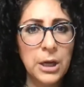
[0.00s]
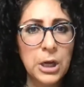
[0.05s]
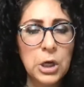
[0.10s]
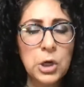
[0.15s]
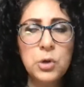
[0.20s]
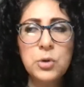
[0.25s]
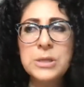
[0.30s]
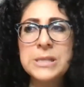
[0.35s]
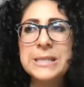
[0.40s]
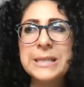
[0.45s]

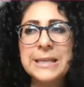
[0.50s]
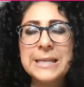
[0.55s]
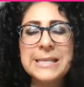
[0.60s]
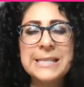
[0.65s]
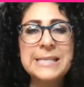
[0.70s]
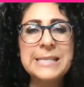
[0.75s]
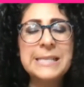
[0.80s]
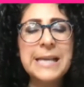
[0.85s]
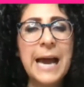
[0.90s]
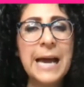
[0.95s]
who
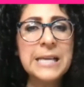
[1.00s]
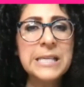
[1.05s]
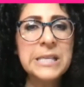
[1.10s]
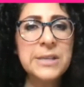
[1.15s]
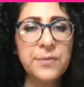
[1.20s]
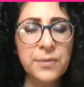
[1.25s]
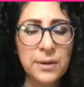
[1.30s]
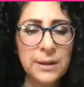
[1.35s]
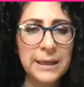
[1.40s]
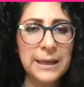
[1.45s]

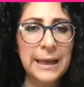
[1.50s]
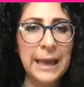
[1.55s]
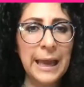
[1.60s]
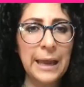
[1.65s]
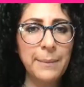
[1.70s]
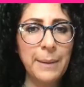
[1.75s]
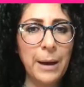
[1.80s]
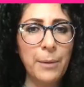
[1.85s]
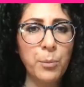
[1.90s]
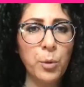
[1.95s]
successfully
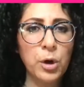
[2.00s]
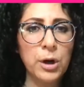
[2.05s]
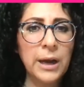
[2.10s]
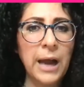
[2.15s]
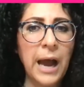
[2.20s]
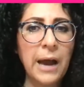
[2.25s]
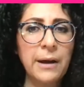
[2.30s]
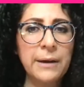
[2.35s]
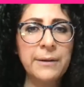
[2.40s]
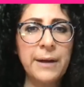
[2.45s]
came out more
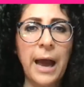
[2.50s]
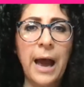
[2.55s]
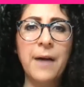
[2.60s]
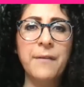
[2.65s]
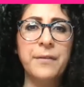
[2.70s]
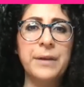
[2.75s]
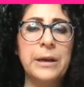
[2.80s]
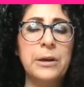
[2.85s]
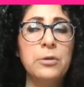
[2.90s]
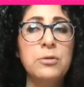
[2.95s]
confident,